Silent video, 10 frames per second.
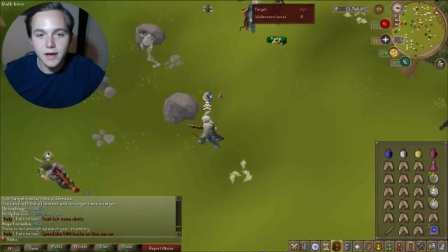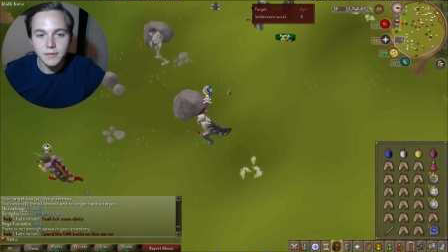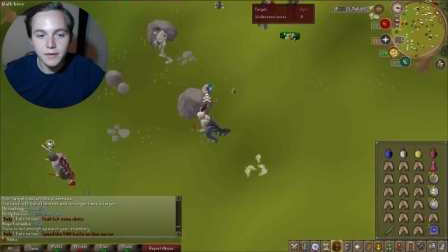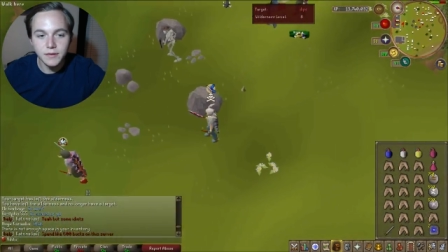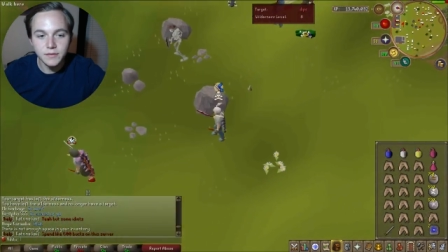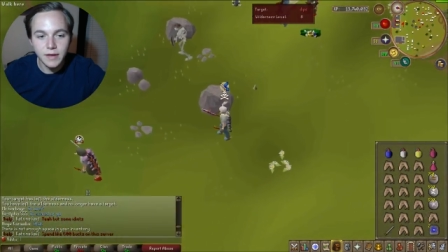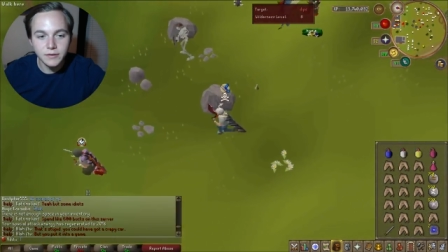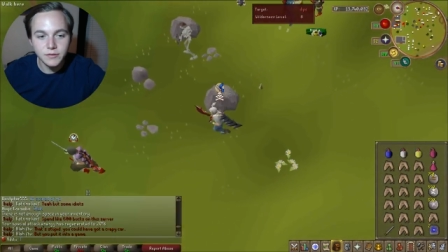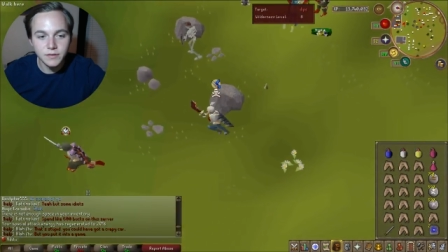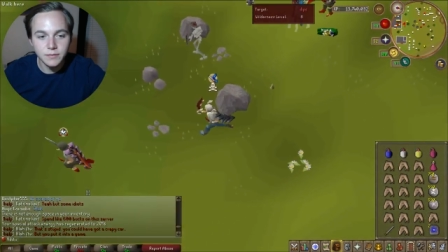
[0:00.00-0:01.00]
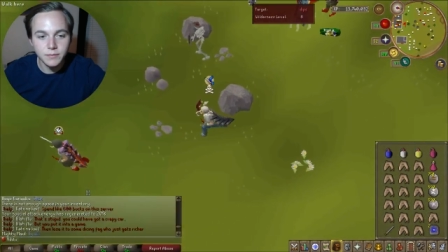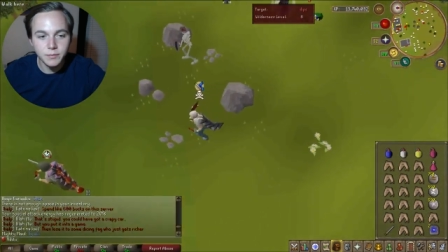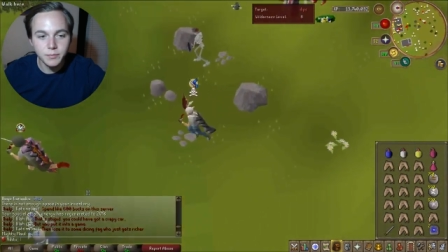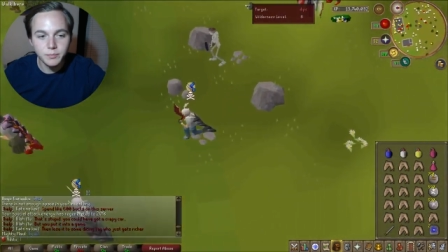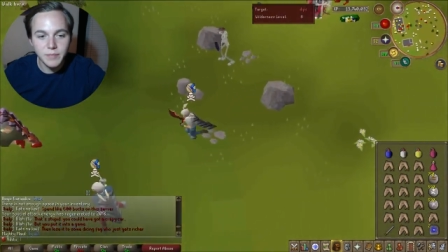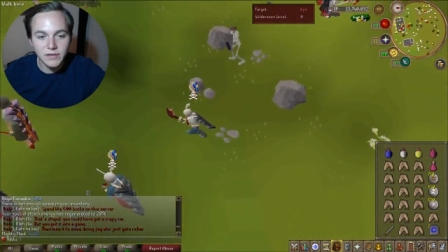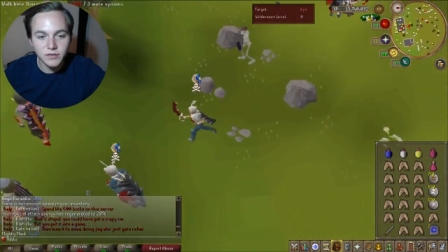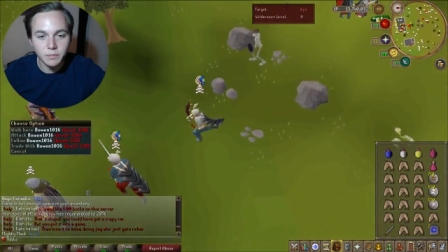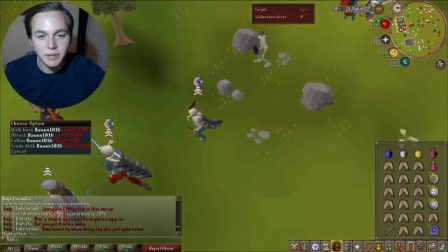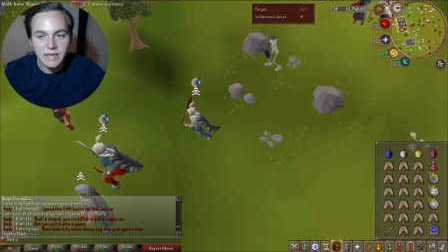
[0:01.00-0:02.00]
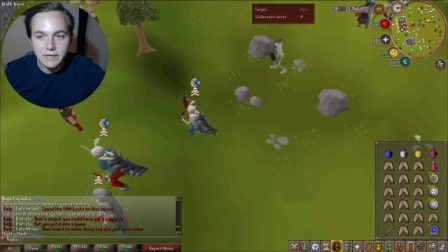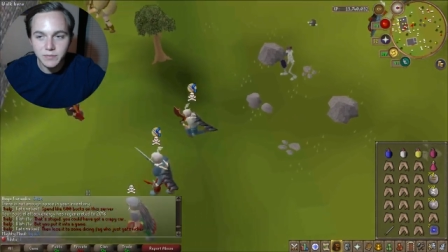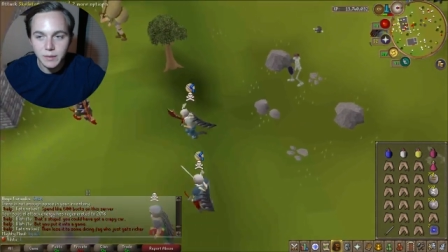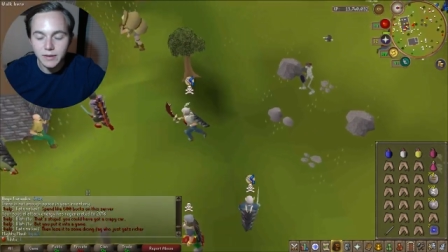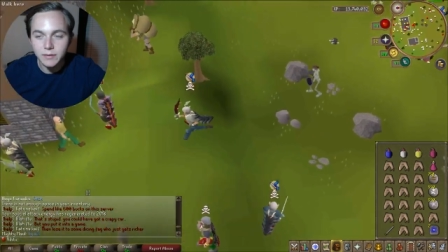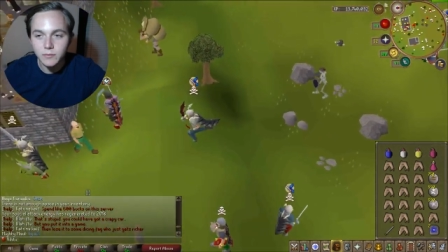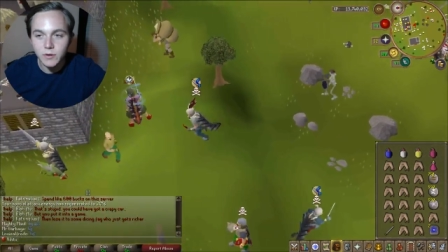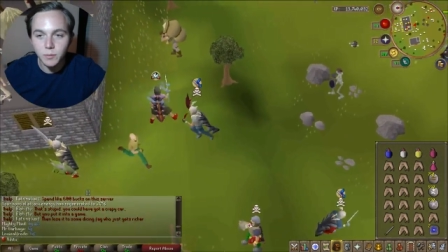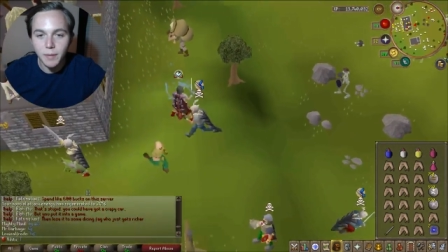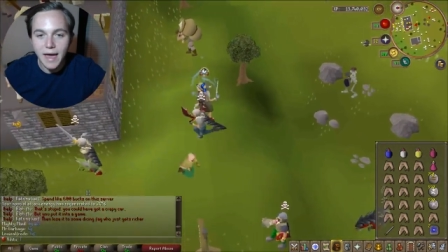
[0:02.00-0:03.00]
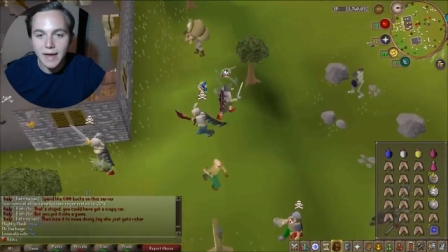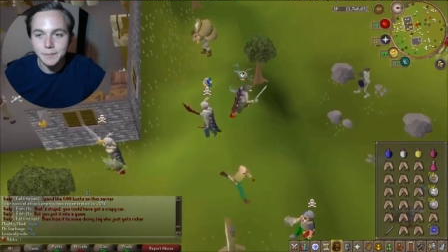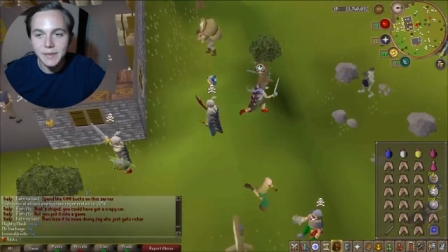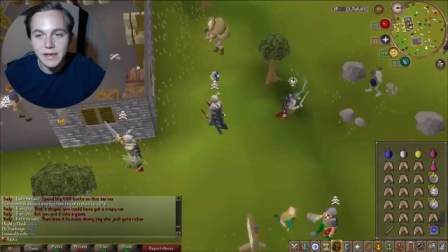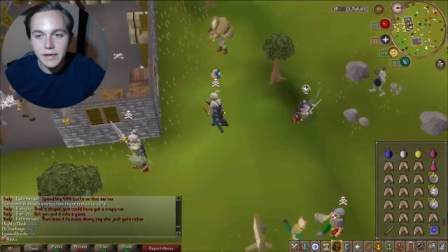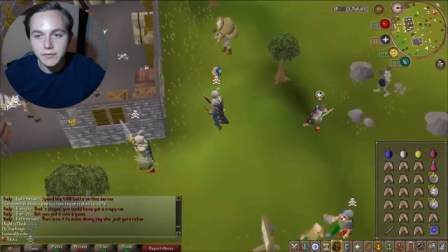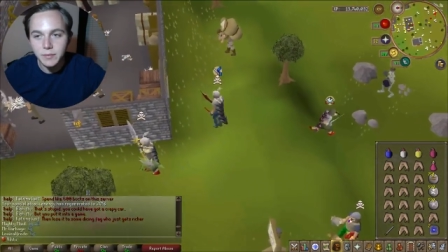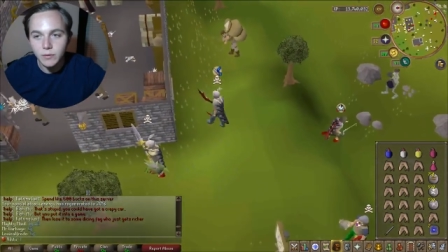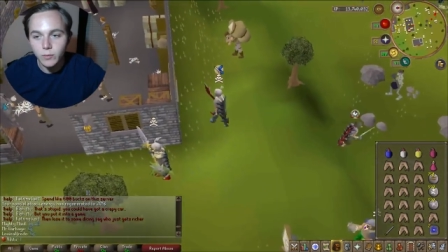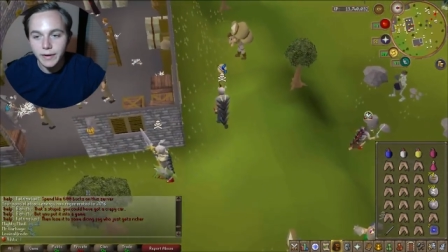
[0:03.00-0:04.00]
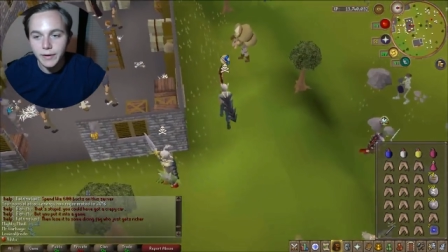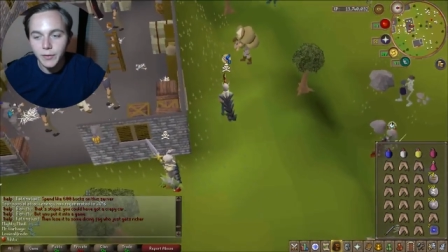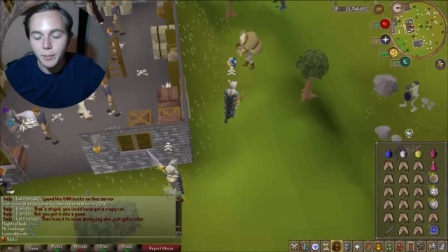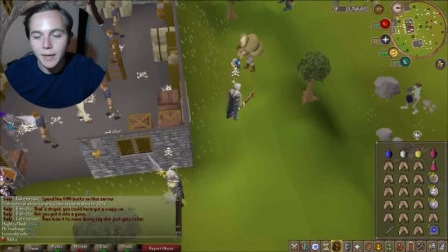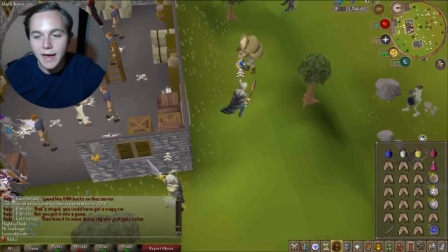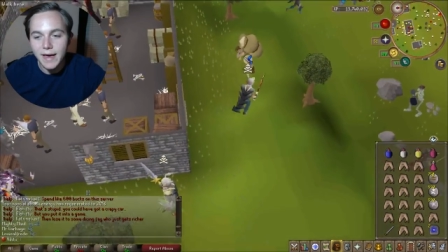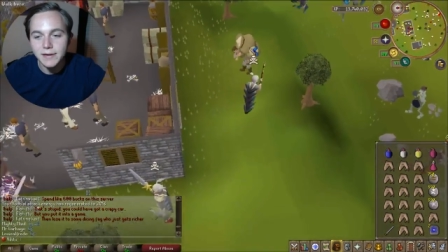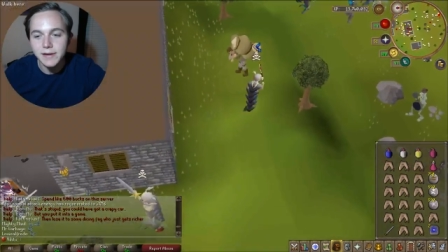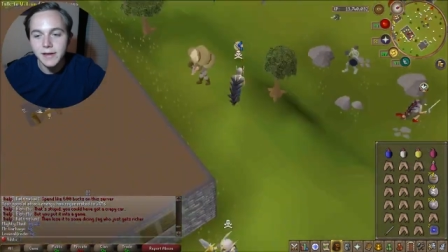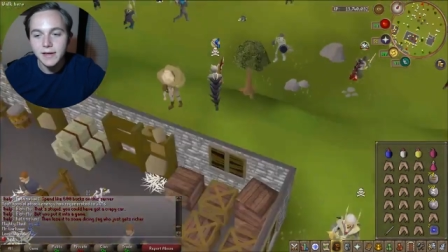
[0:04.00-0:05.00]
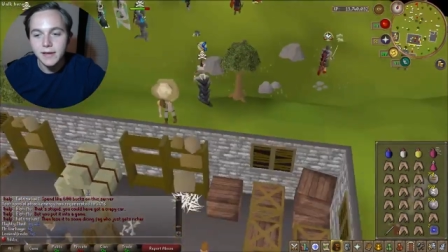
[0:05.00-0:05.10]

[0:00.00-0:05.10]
Ah, that's that just that just peeved me real bad. Peeved me real bad.